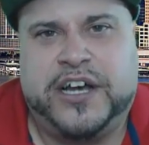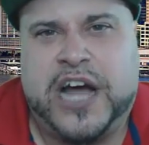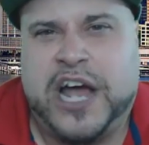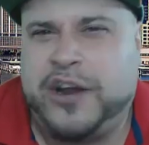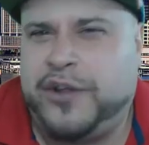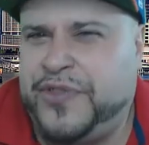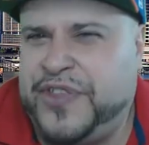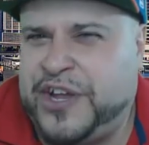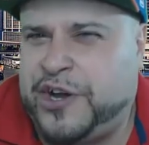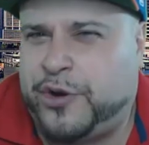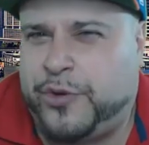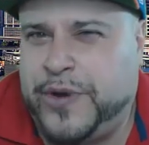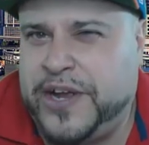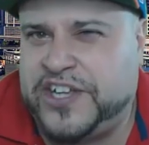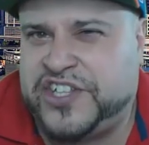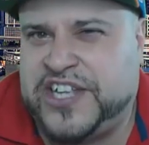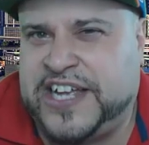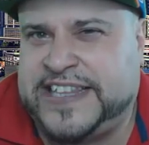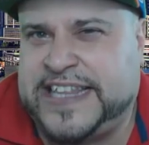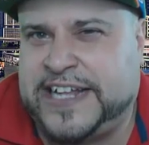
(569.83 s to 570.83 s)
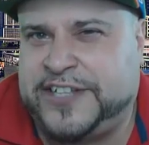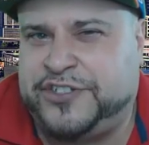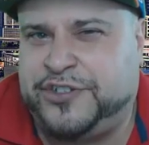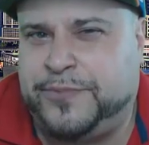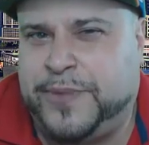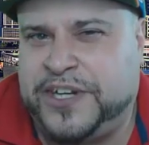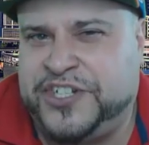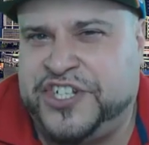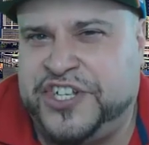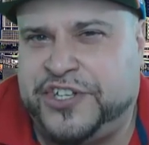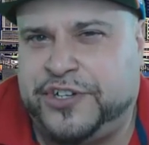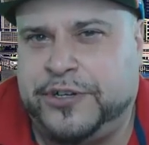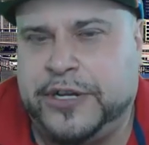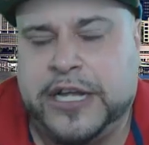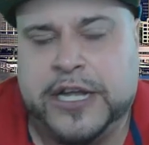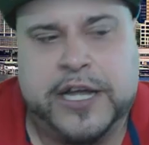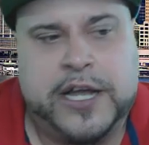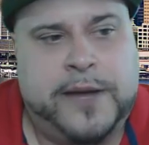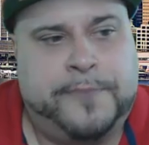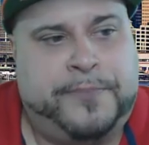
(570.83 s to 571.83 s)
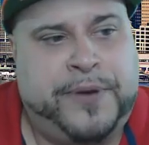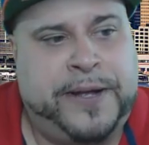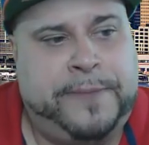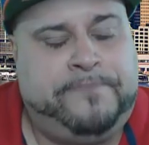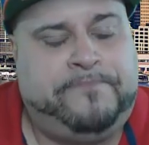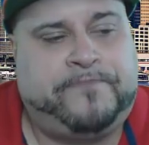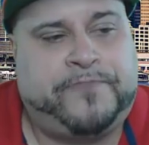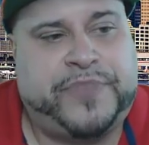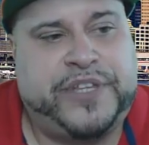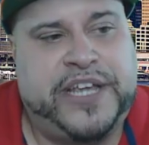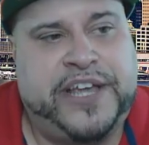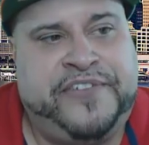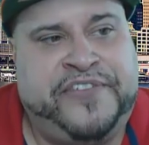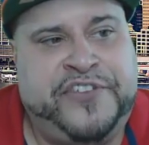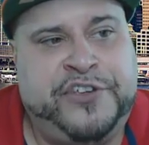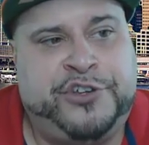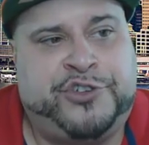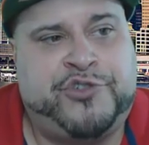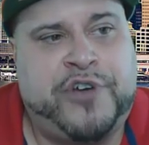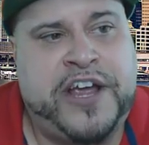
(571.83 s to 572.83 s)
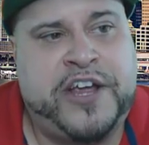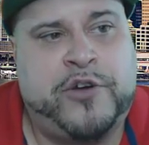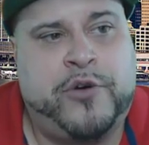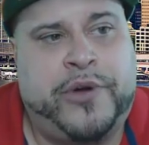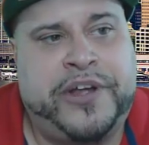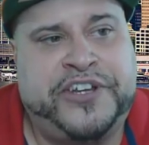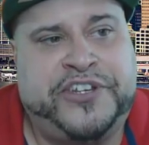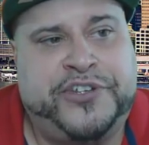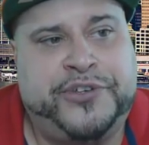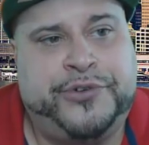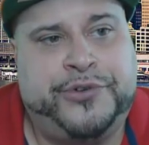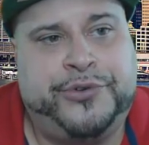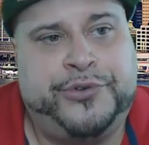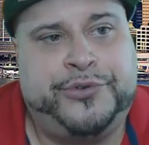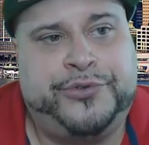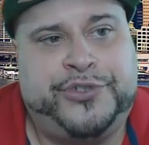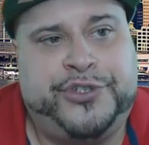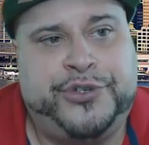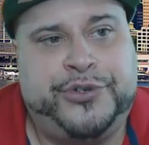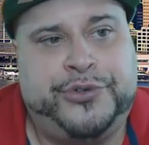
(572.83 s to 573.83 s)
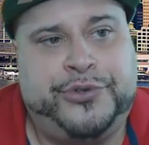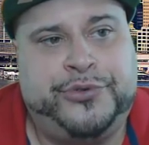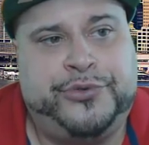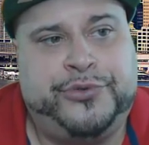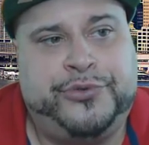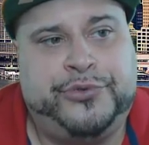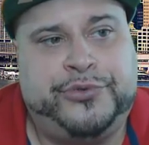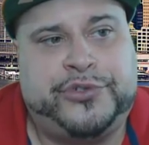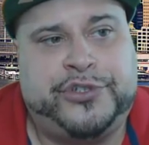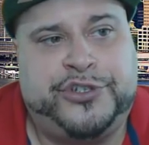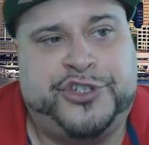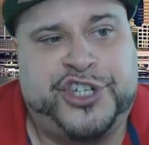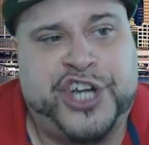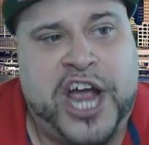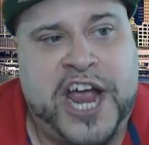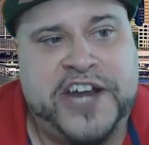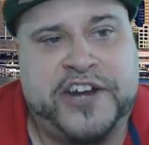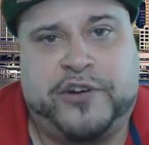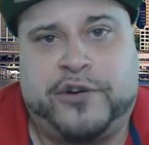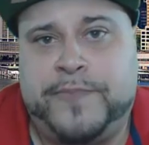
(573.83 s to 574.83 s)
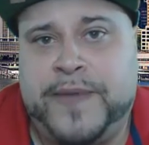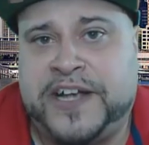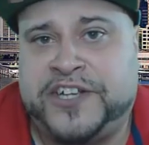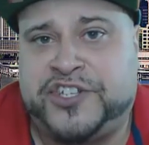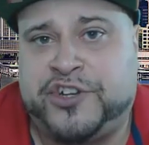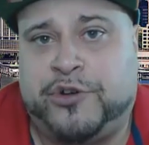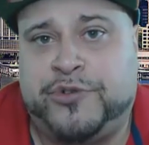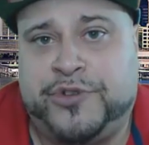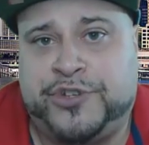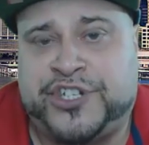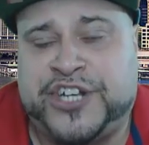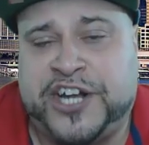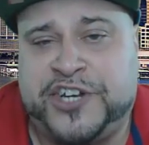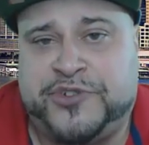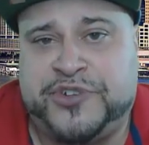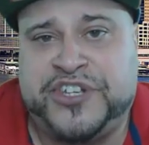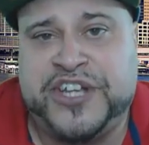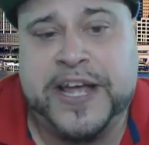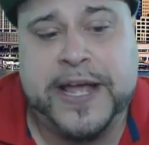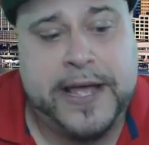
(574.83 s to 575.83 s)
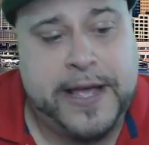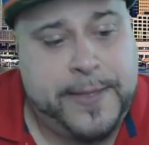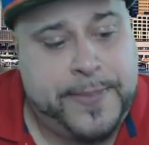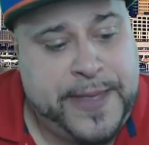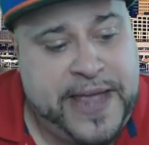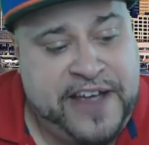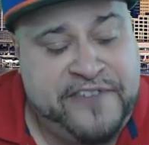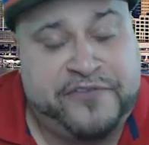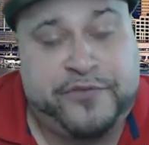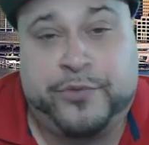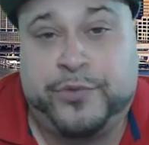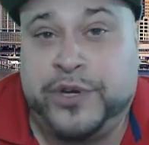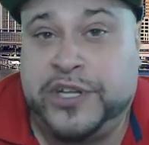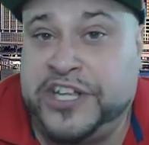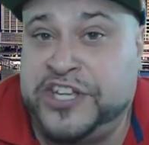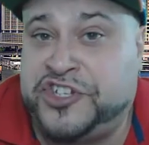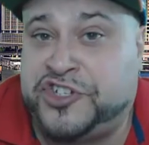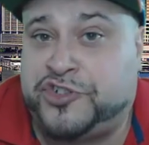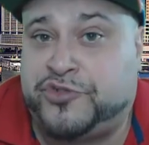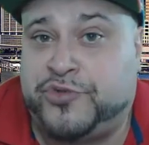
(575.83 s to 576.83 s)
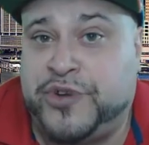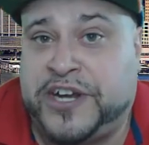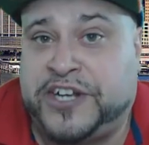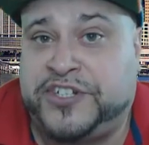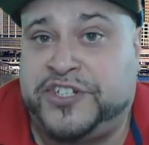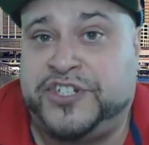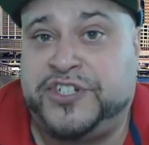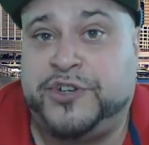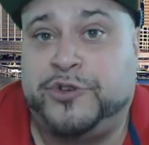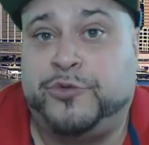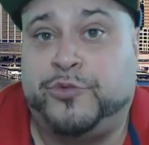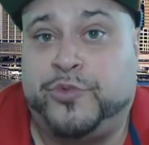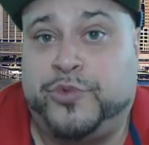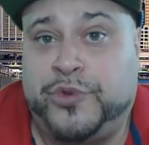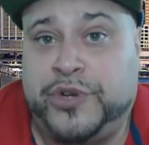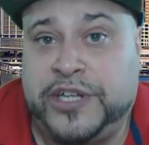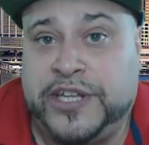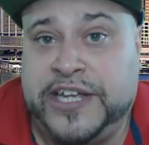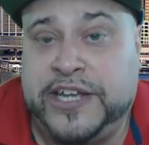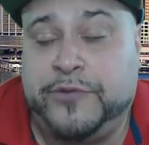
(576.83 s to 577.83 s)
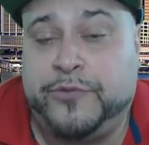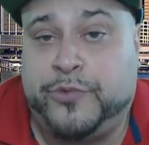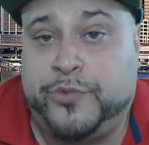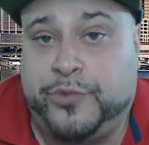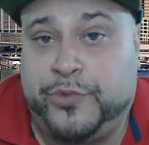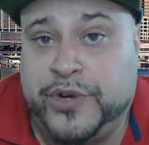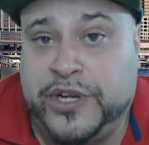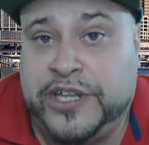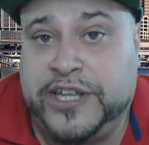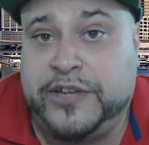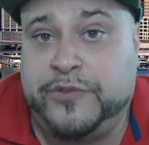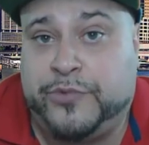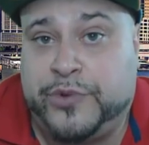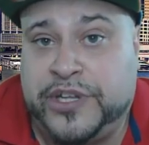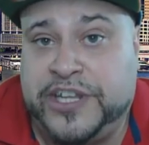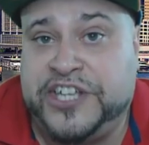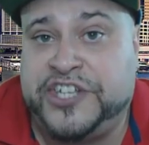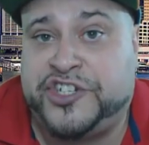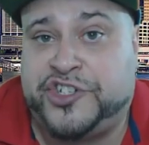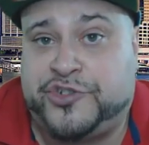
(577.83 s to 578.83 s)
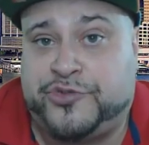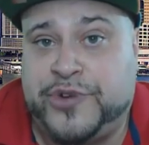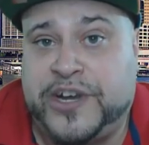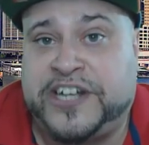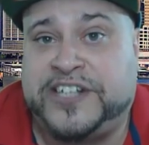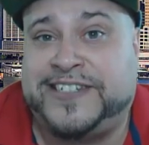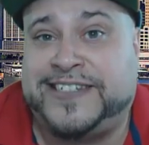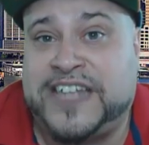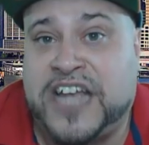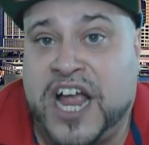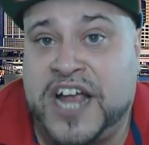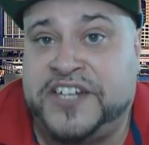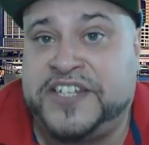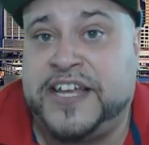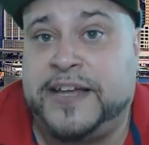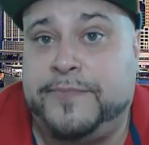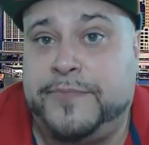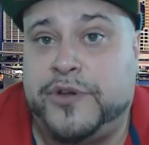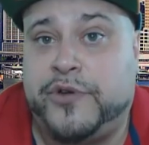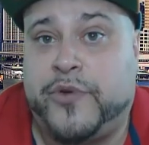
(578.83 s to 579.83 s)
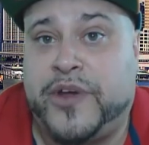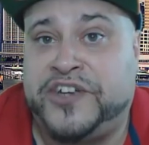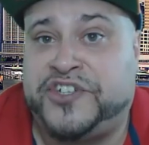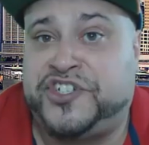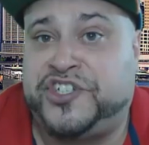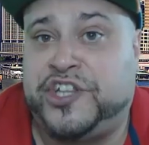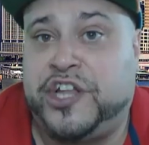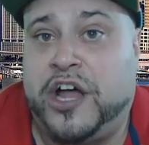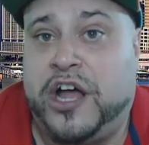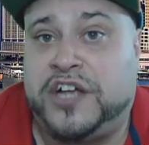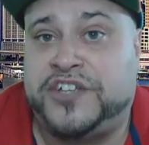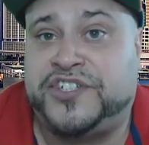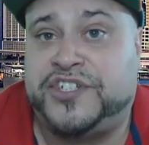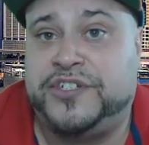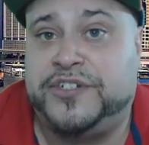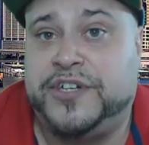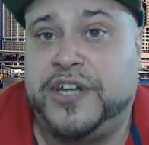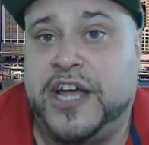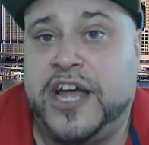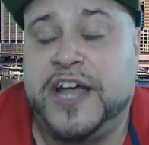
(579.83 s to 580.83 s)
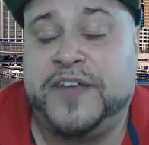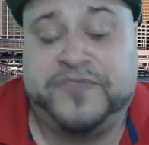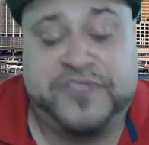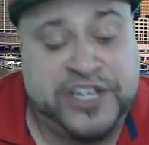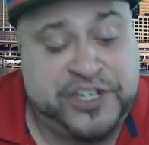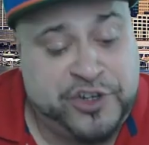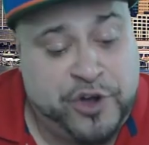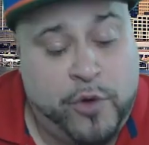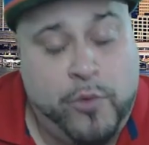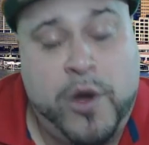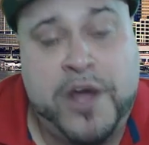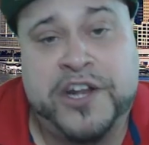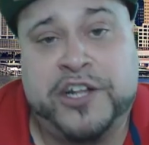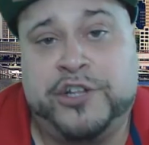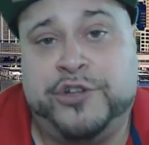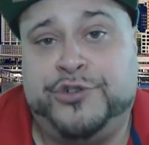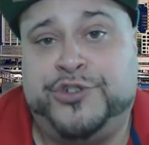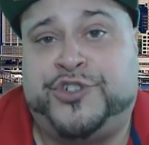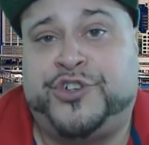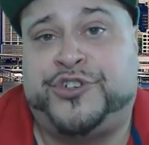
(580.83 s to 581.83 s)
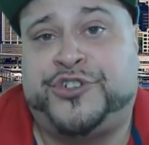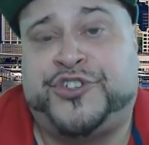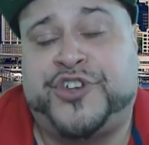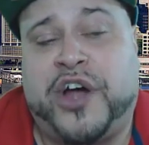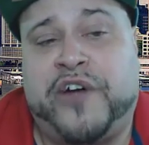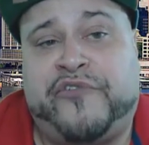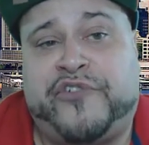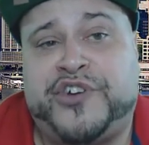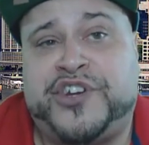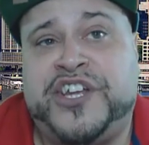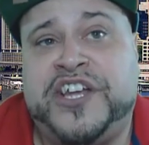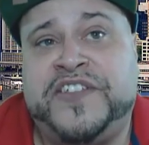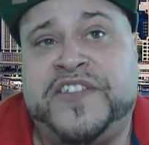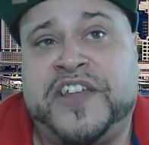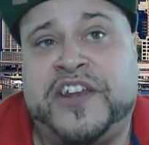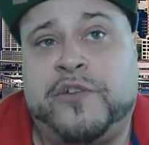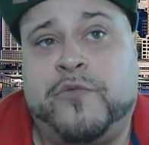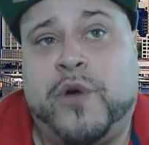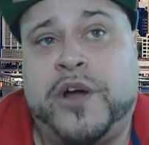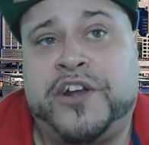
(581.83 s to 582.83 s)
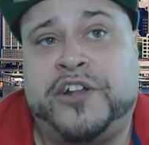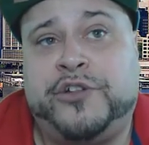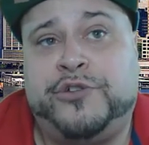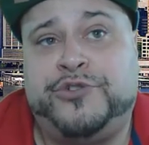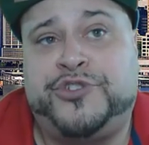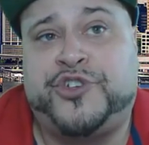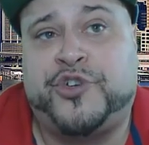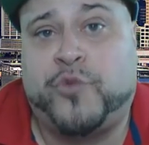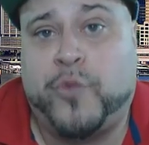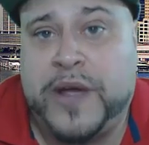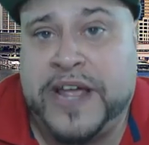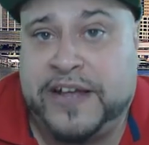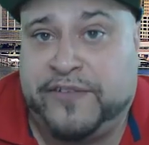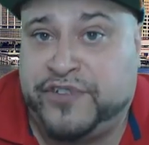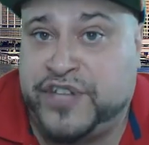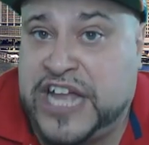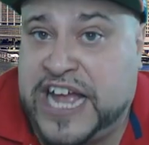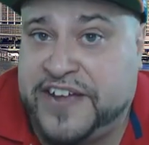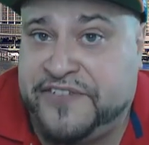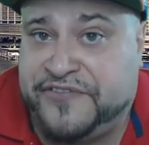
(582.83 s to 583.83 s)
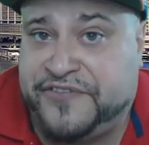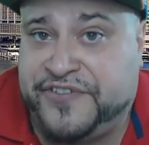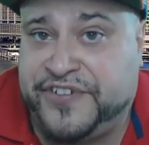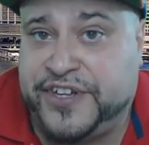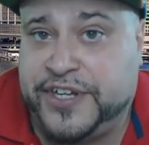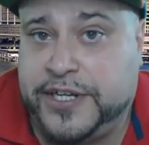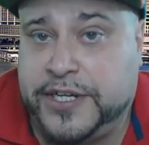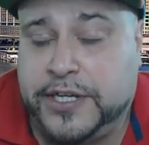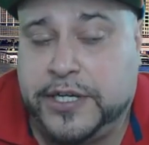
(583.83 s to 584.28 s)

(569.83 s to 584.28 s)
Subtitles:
I don't think Korea's like that too much either. But if you try going to China or Mexico, those countries, they have really strict, really strict, tight immigration laws. They don't want to lose their sovereignty. They don't want to lose their way of life.